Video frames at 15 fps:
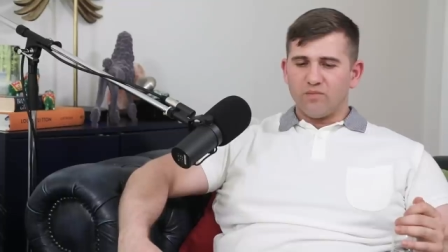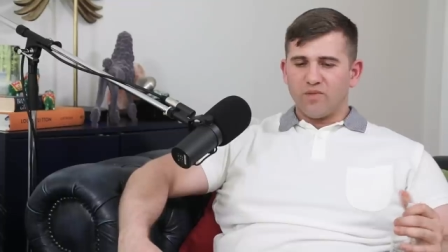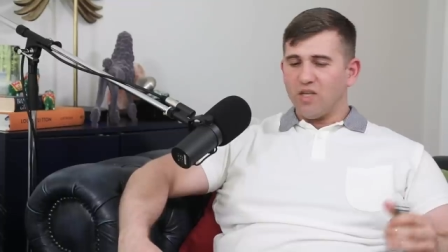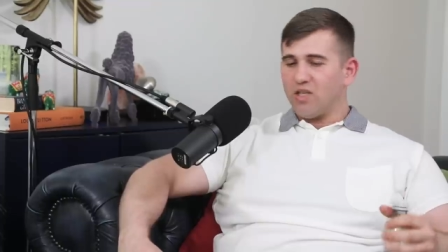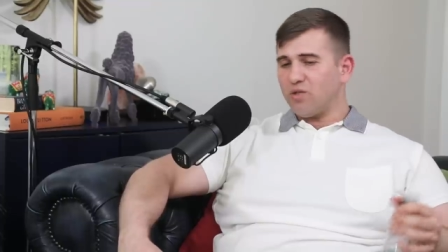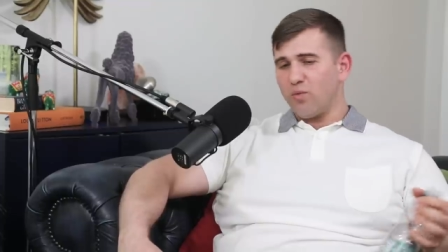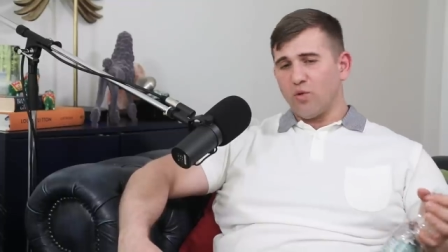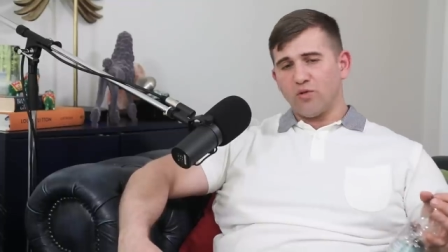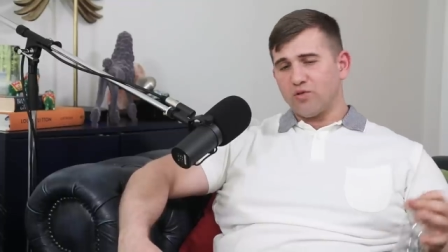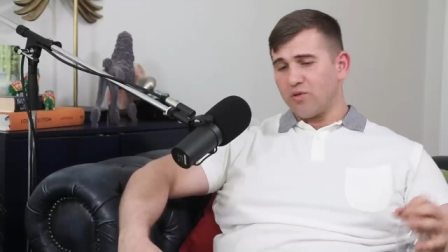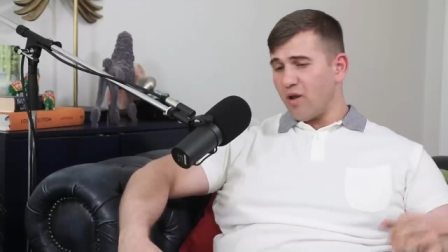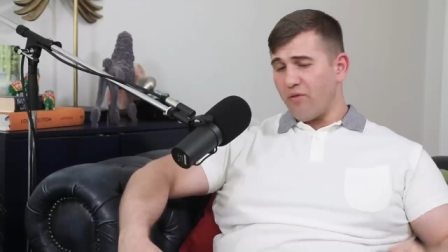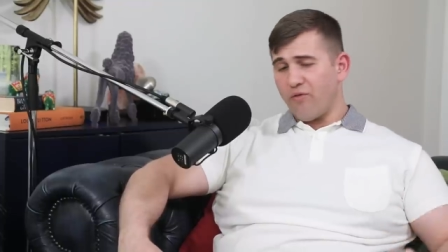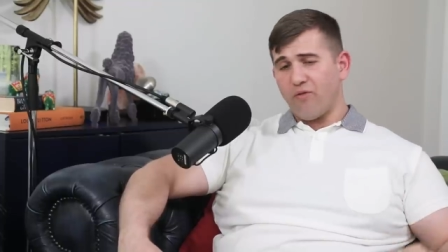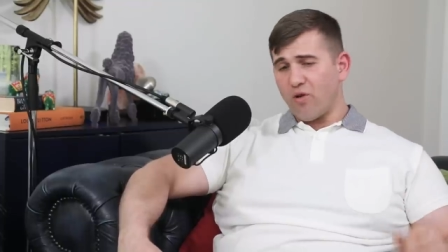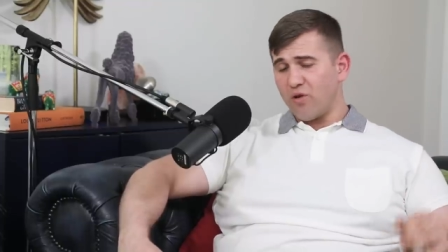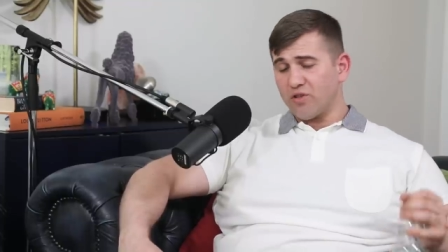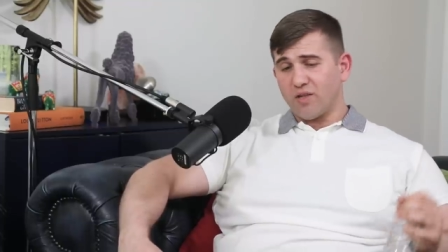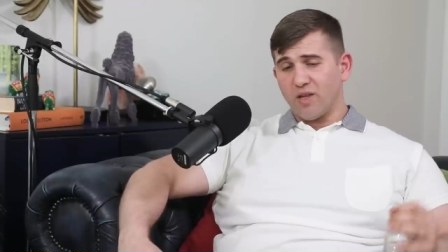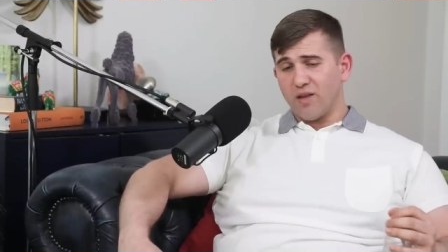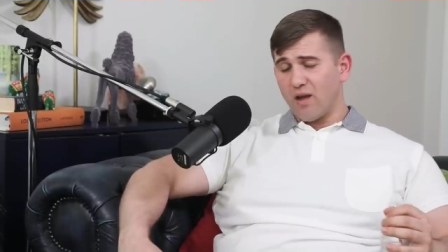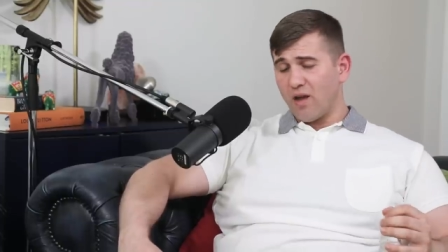this was a
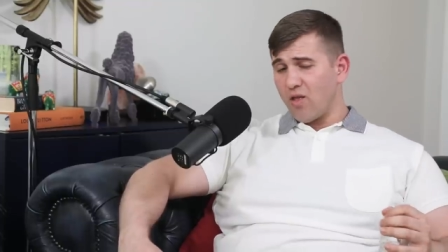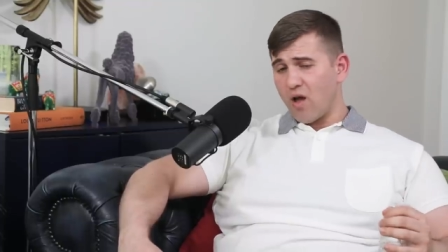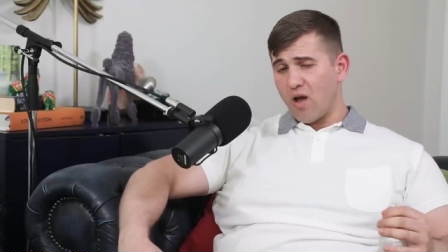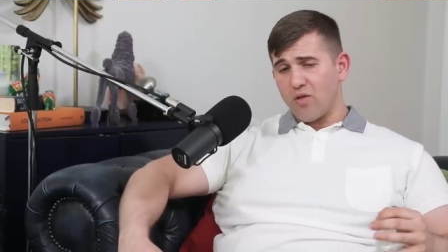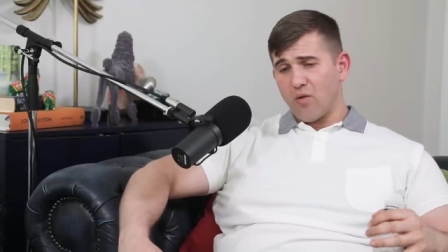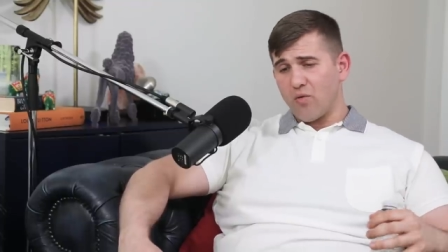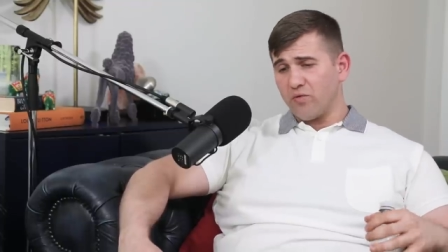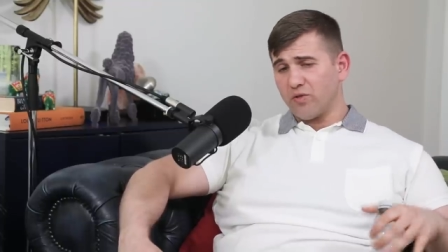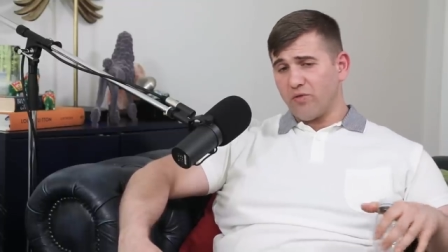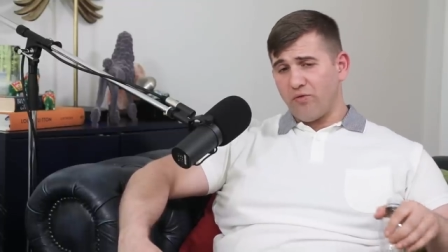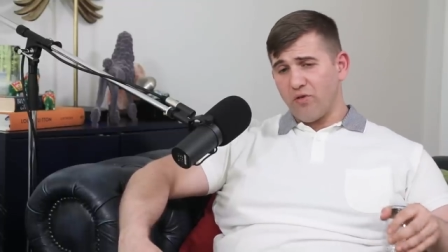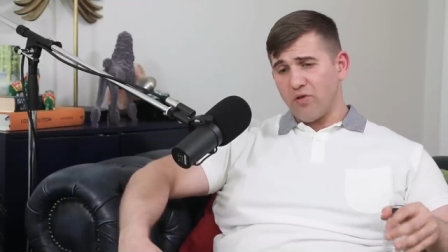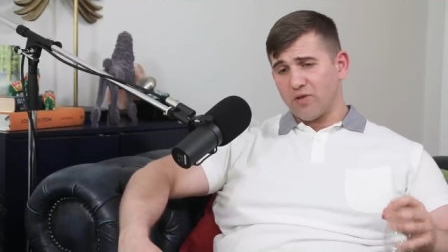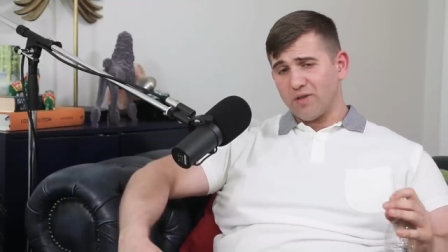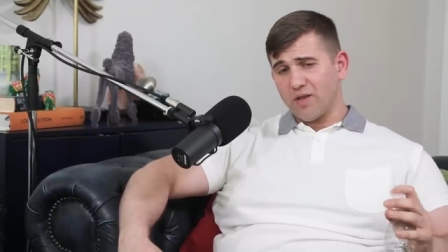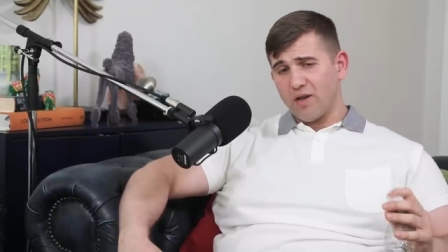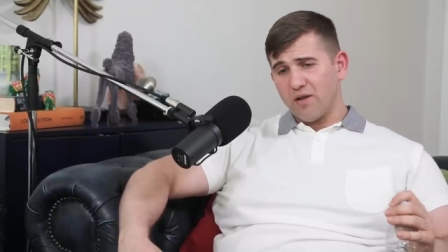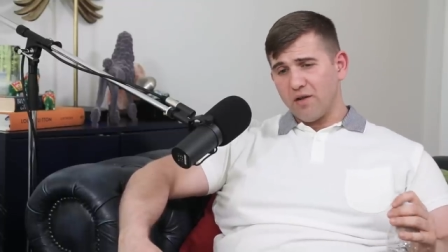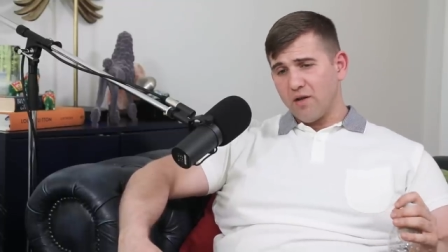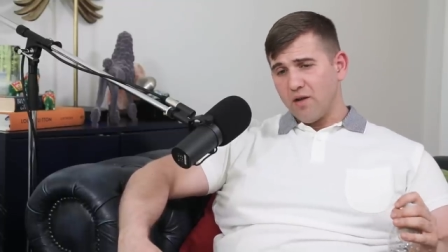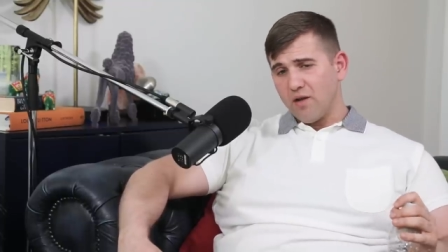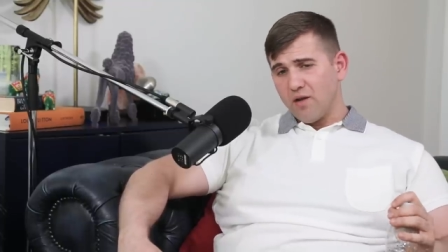Thursday. I know it was a
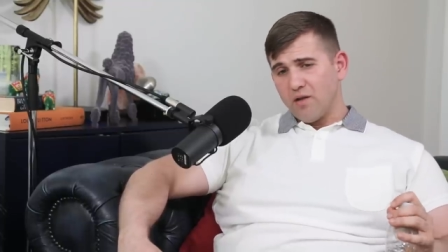Thursday.